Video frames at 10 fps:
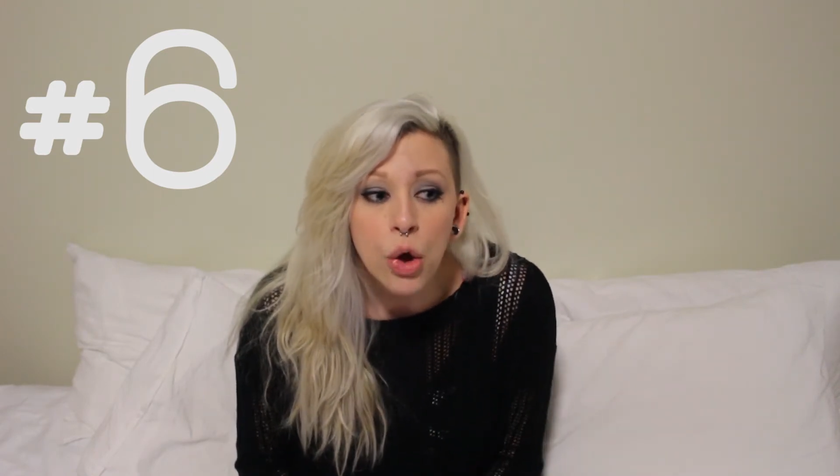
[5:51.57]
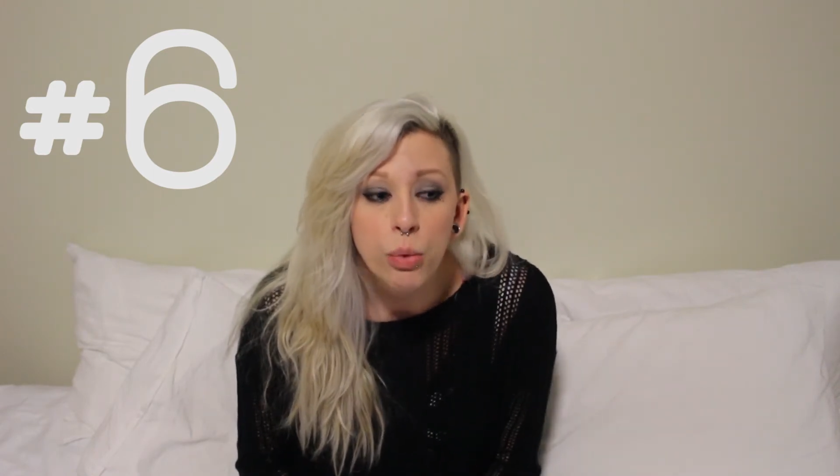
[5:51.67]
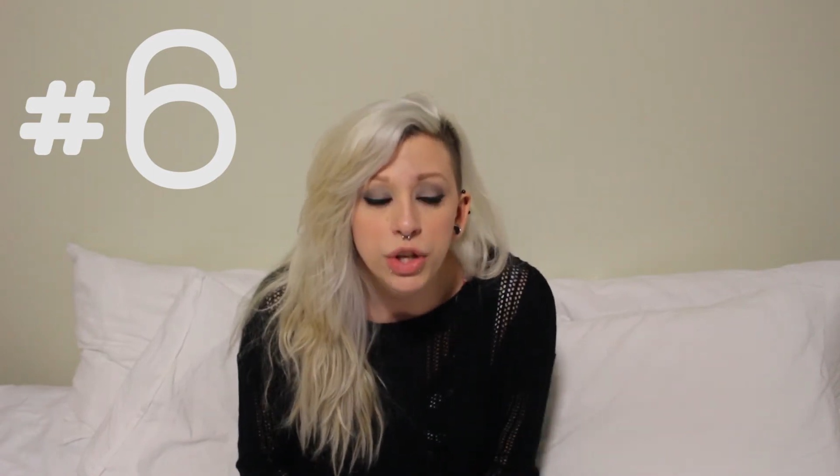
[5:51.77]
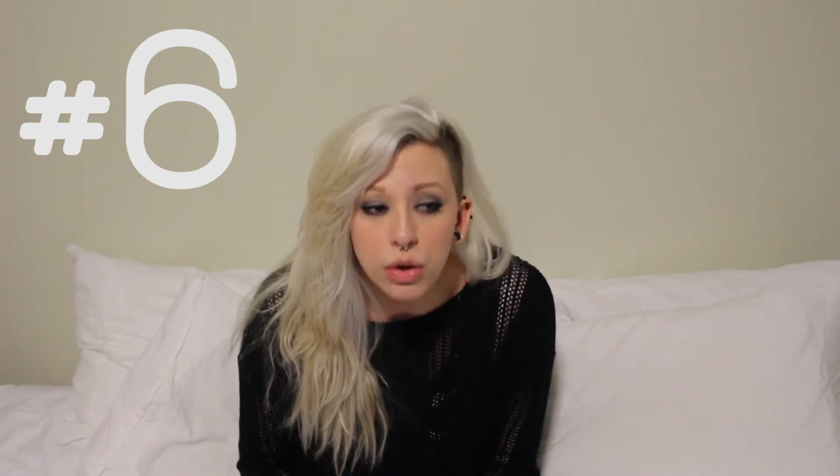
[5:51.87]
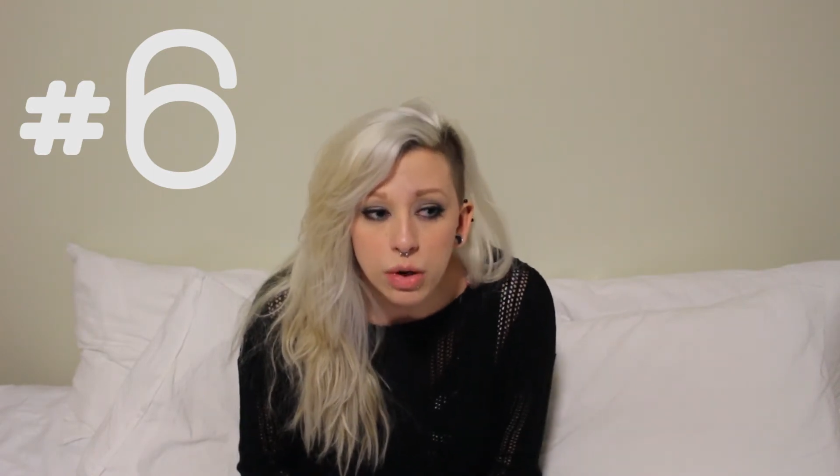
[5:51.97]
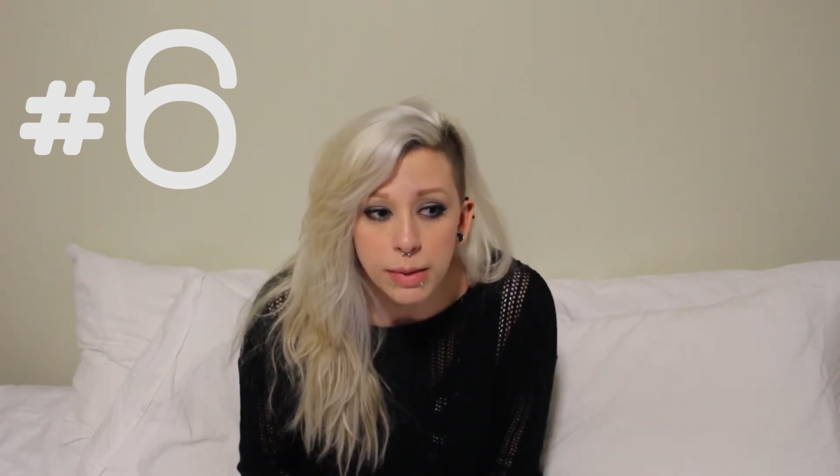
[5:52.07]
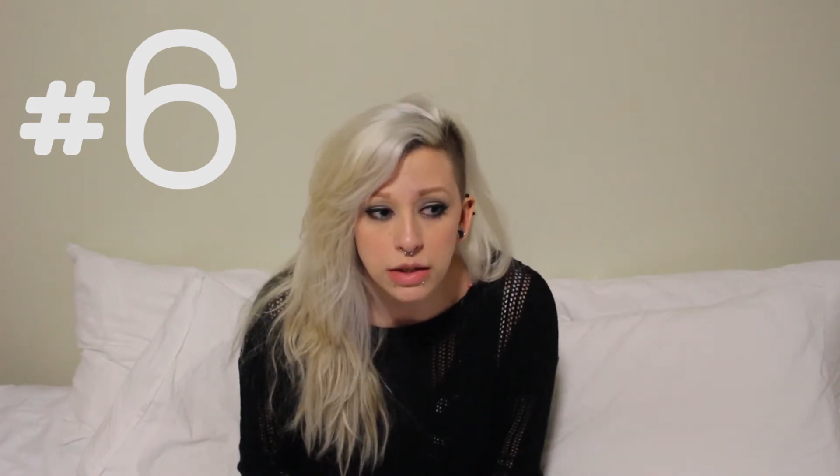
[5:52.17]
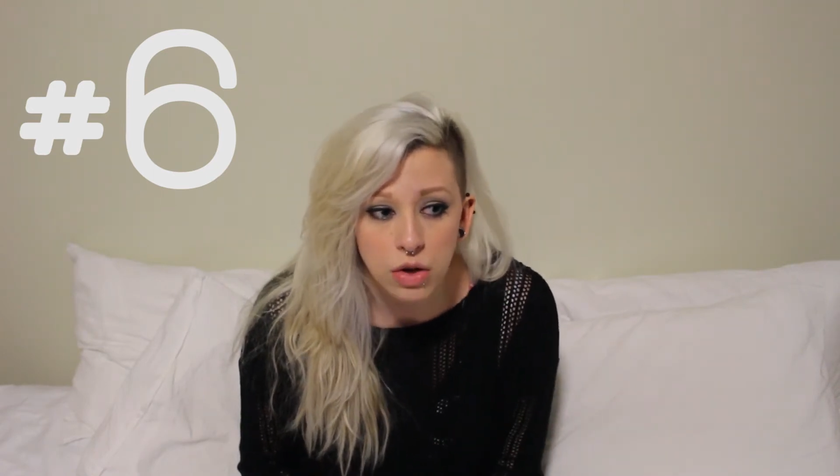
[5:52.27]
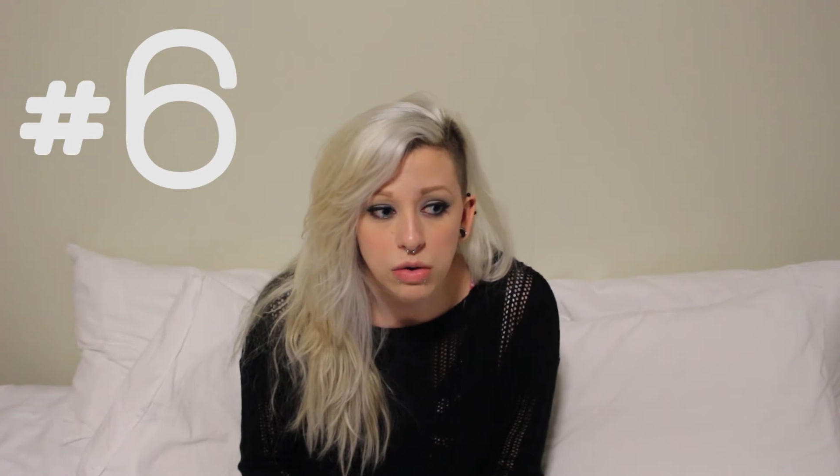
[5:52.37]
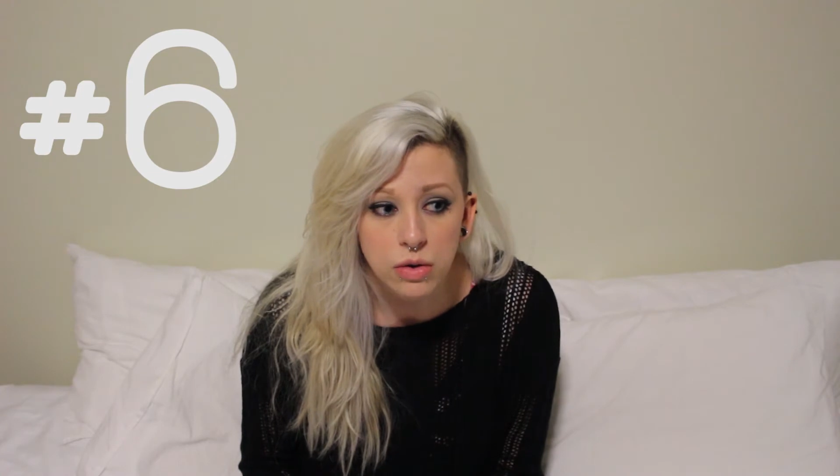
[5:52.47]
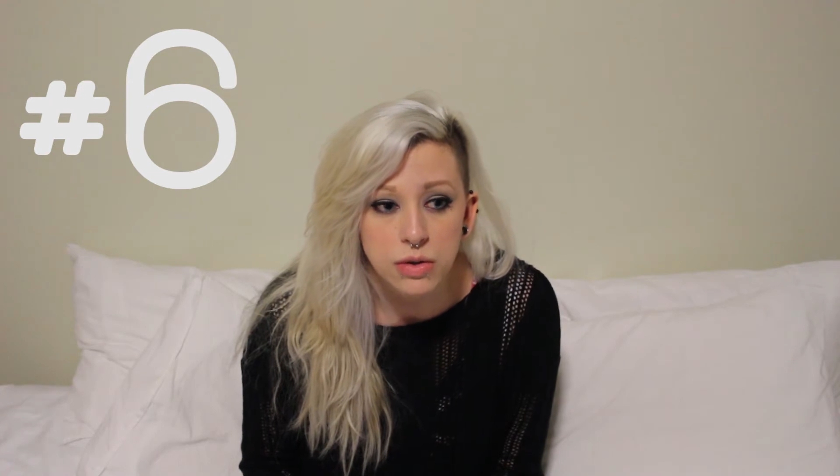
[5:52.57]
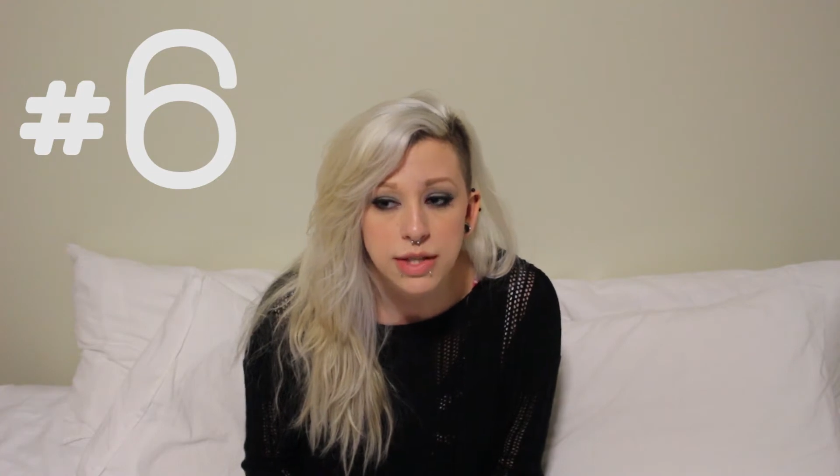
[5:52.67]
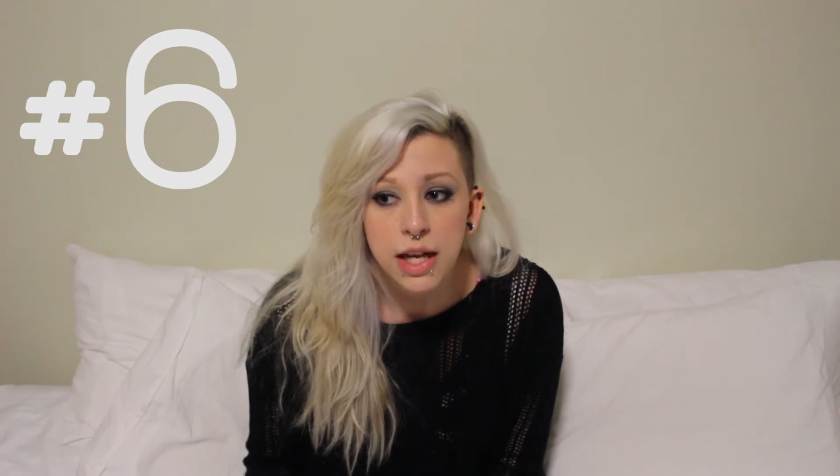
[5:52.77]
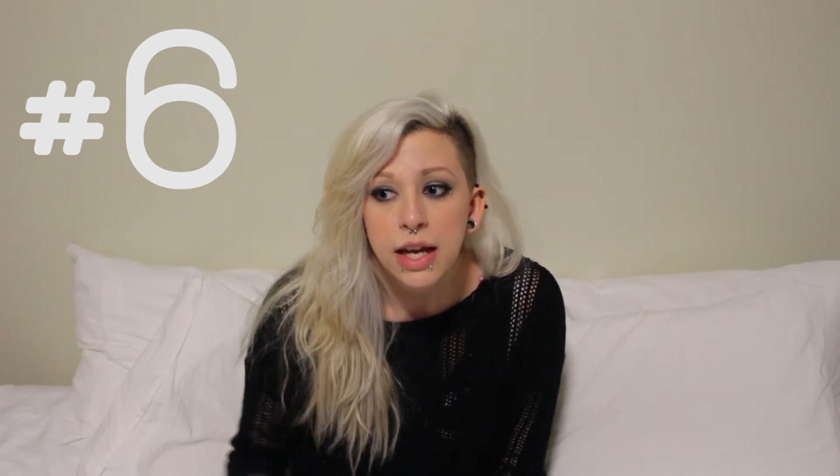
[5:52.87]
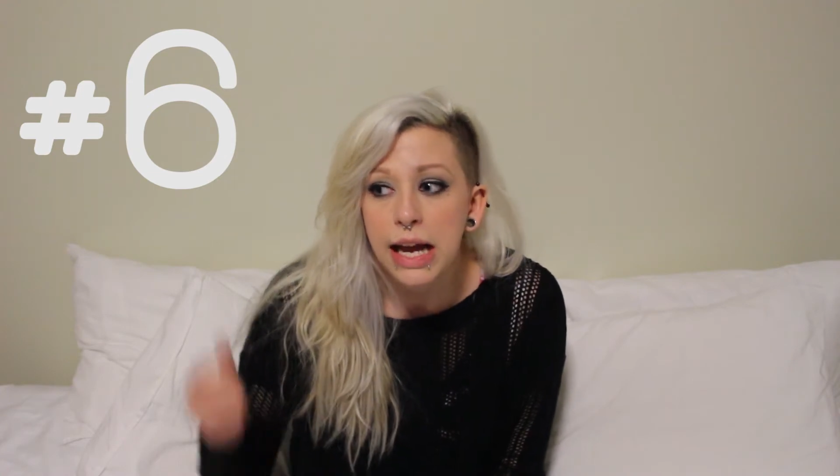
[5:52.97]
When you go to McDonald's